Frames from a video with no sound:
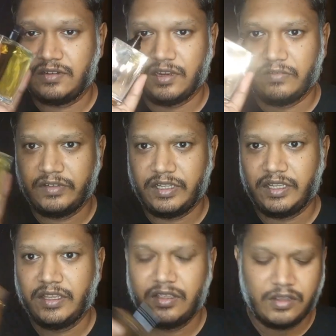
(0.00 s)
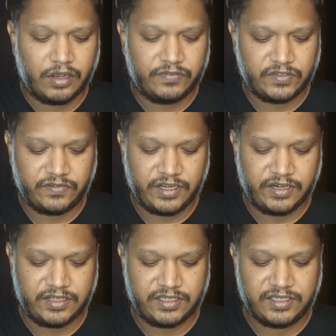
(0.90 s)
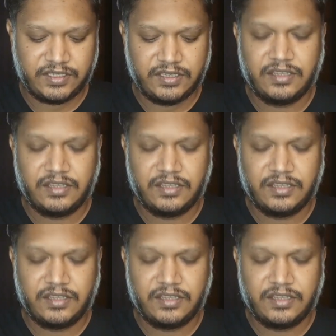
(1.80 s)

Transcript: Lovely office fragrance.